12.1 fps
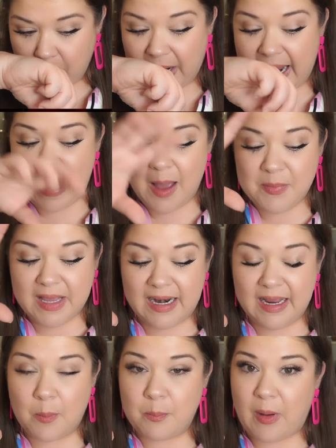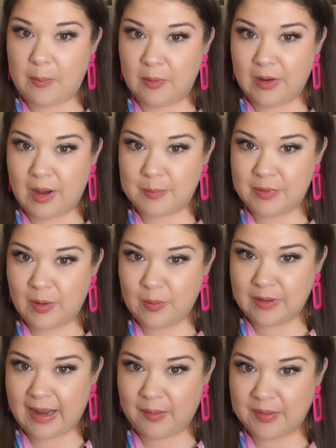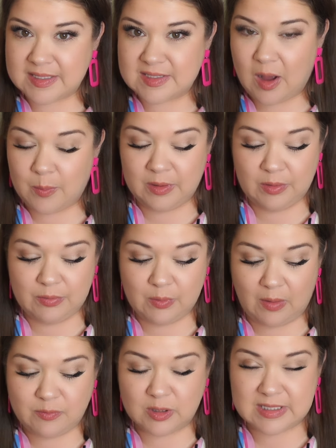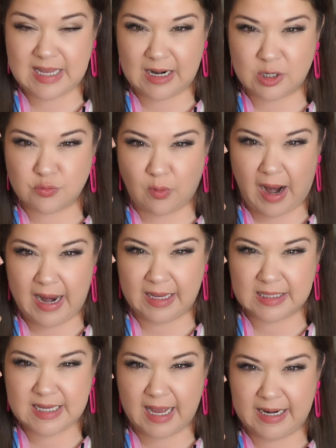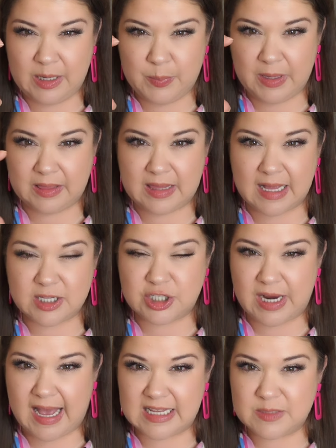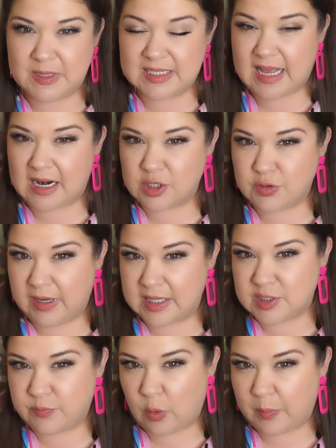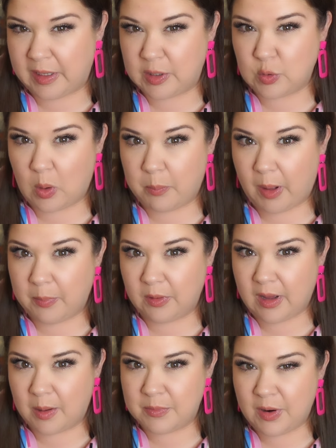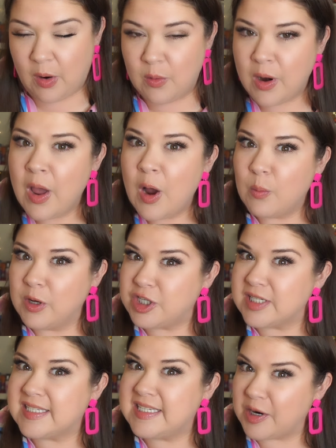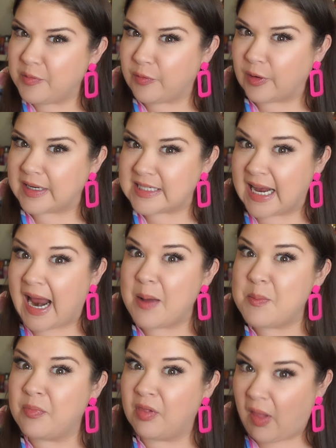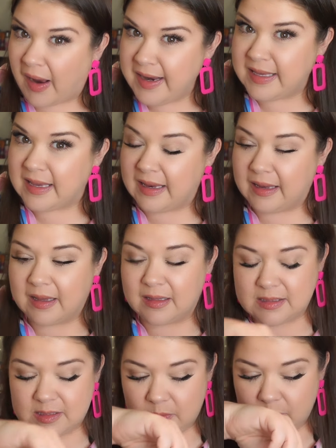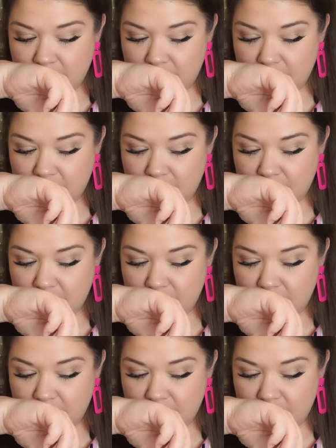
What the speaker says: But I am getting a bubblegum note now that's coming through after it's kind of drying a tiny bit. That jasmine is kind of transforming into a bubblegum note, which is different, and I'm liking it.